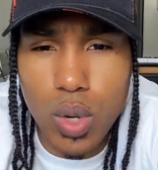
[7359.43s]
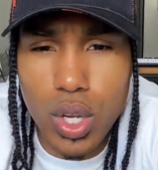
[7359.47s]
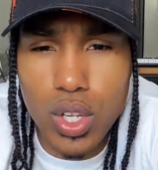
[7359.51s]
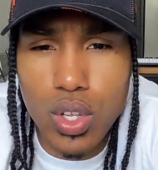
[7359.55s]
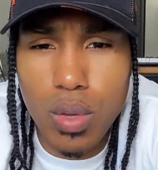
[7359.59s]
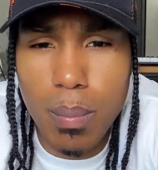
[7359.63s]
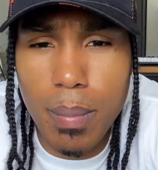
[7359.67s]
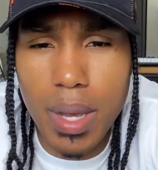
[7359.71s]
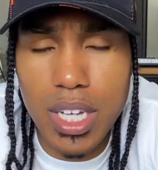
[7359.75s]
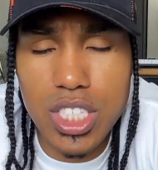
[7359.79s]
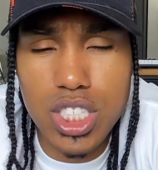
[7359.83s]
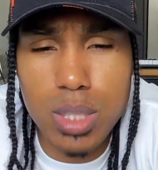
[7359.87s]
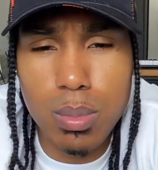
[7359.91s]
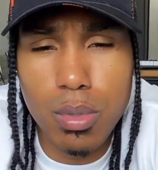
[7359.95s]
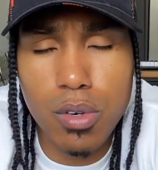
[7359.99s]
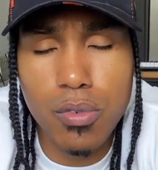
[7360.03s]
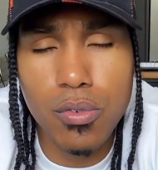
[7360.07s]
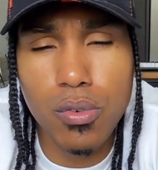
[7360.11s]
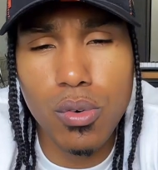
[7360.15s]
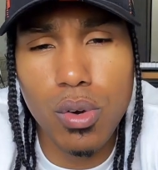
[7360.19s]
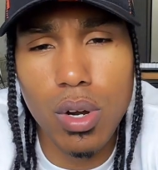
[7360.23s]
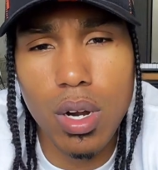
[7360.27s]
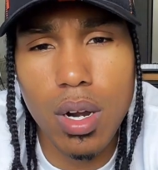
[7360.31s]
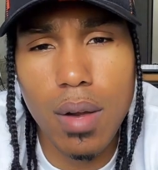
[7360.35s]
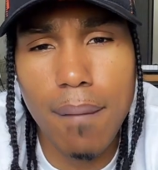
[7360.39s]
No, there was
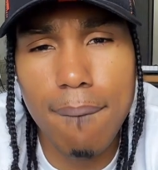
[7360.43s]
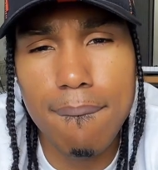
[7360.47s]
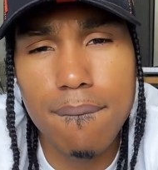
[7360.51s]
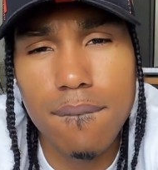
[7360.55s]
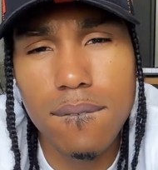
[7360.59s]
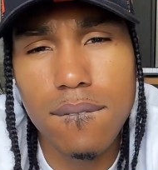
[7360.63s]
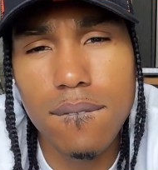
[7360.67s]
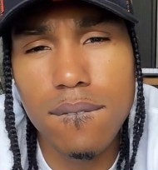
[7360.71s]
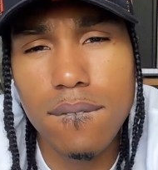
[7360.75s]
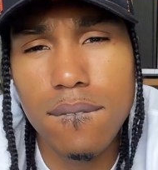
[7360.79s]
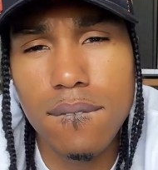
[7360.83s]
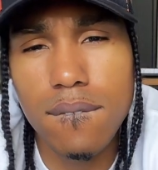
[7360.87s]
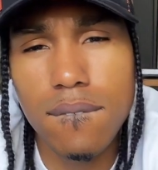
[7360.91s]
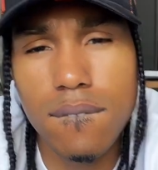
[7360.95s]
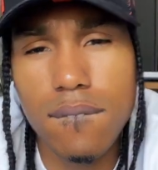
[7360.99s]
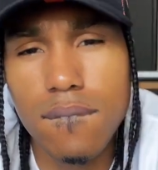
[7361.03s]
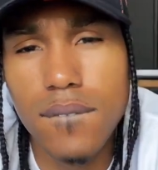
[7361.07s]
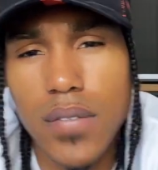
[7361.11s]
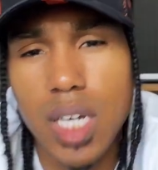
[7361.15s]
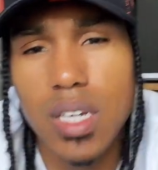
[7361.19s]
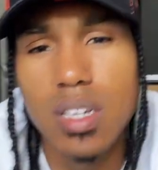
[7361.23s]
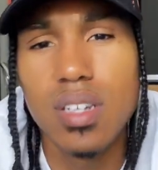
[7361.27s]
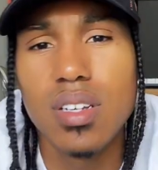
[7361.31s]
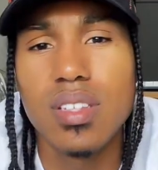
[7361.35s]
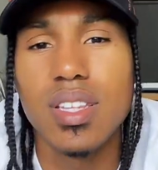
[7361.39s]
one you mentioned before.
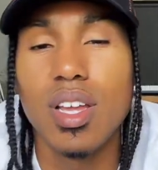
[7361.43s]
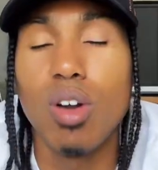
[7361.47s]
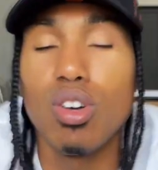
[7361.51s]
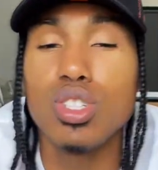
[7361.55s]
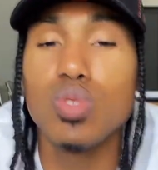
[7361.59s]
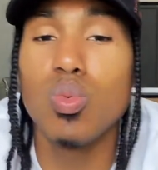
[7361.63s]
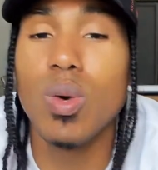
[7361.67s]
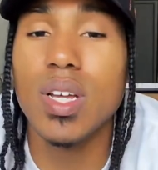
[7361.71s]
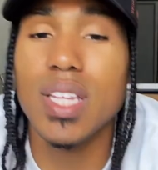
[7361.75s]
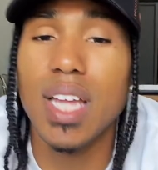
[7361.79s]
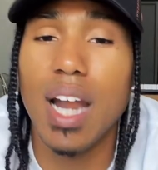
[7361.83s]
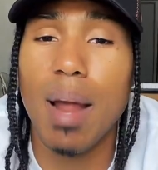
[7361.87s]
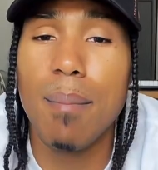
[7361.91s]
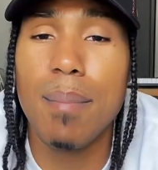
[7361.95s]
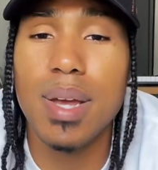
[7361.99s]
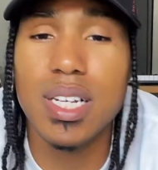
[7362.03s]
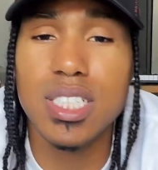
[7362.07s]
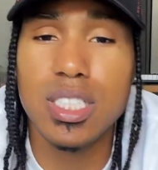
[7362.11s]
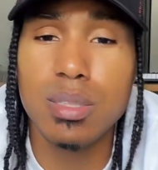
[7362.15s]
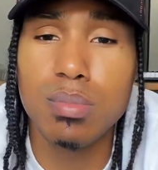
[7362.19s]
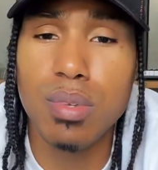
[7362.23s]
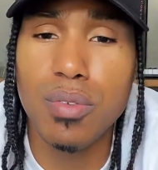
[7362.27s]
There